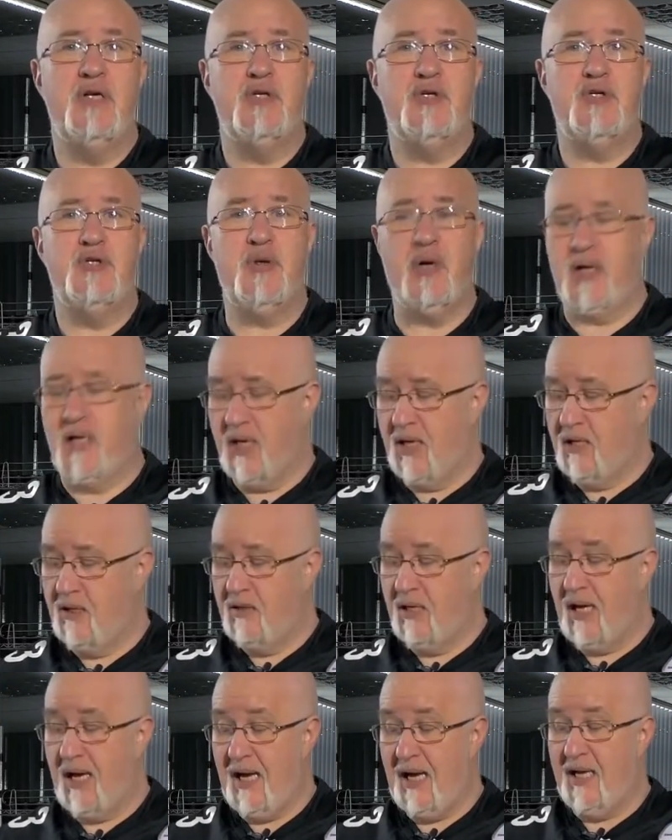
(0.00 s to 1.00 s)
trigger
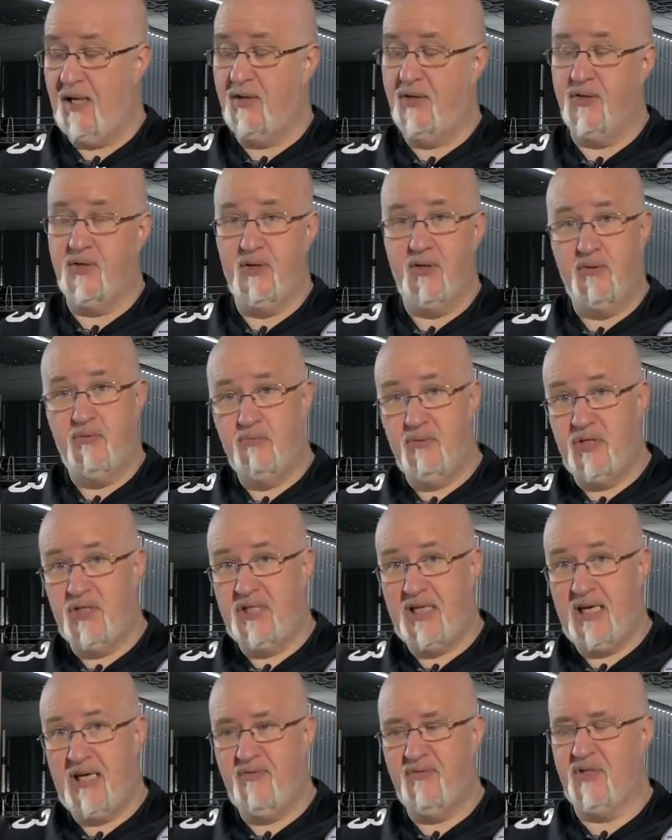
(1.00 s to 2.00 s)
and
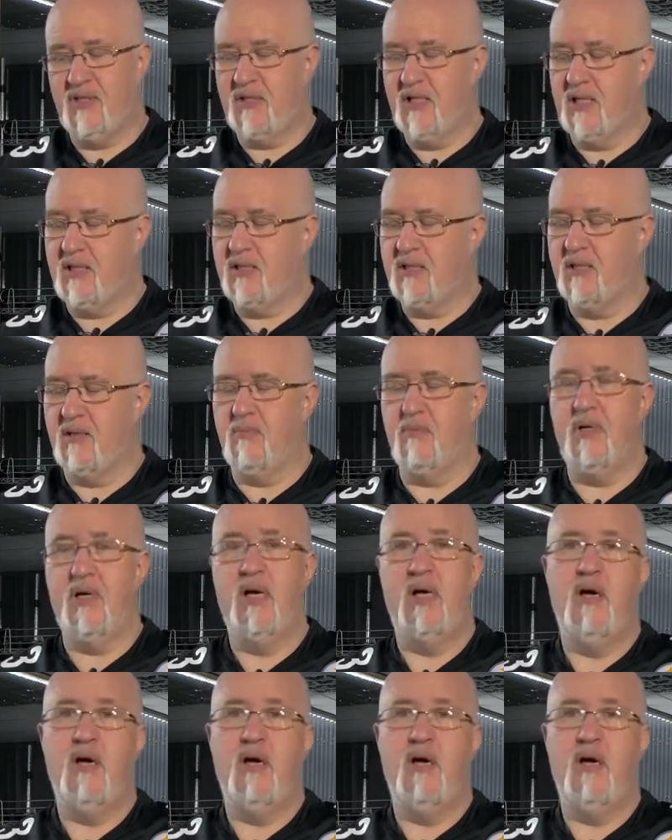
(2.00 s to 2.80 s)
receiver system,